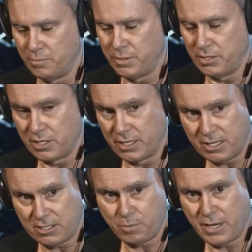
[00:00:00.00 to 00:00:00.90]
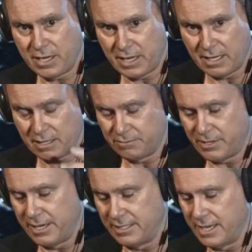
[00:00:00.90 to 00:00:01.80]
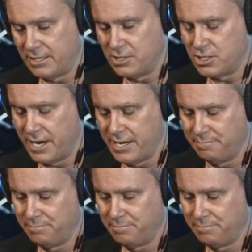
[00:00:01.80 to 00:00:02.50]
But they're going to hit Japan and then fly and land in China.